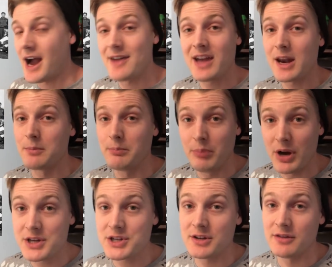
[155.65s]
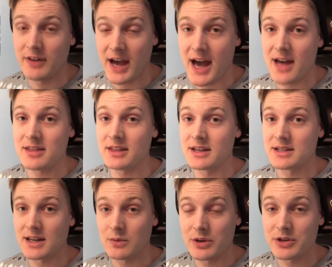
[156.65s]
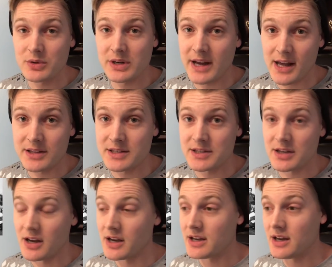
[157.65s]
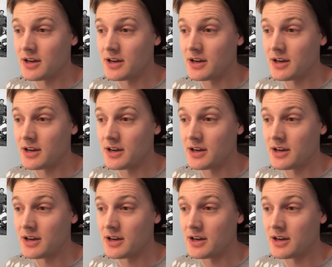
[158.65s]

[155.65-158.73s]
I've got a bunch of athletes that I want to do an analysis on.